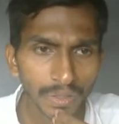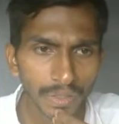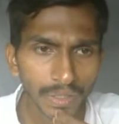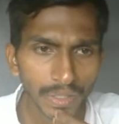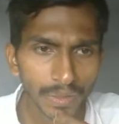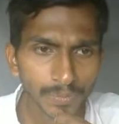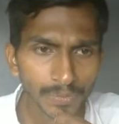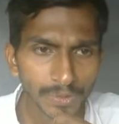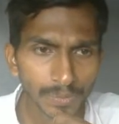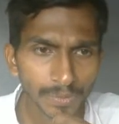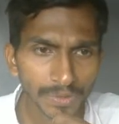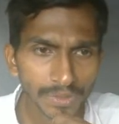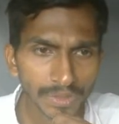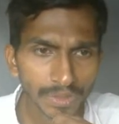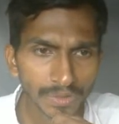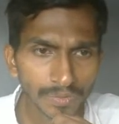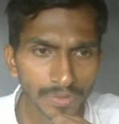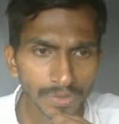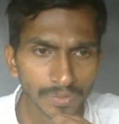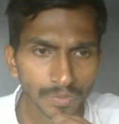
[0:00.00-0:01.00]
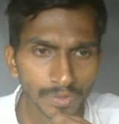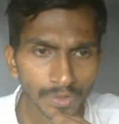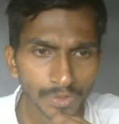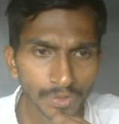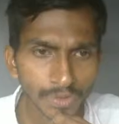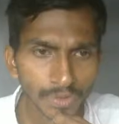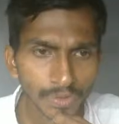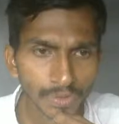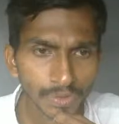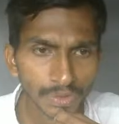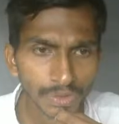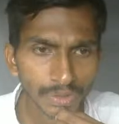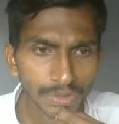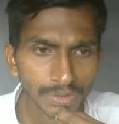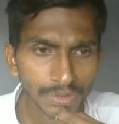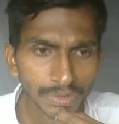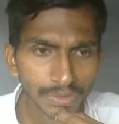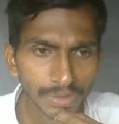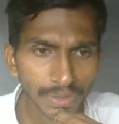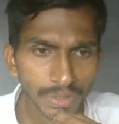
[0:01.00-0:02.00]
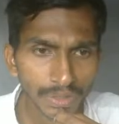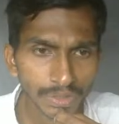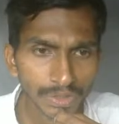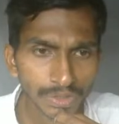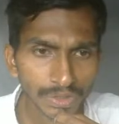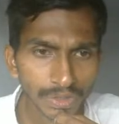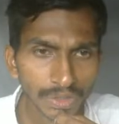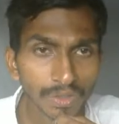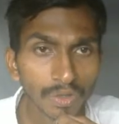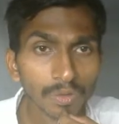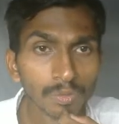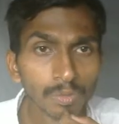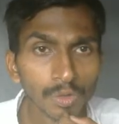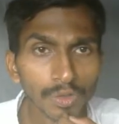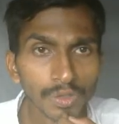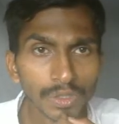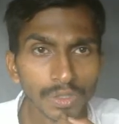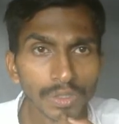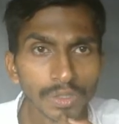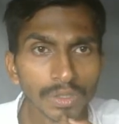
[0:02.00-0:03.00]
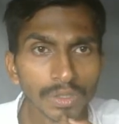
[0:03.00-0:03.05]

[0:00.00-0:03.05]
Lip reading: MCP servers, video tutorials, additional onboarding,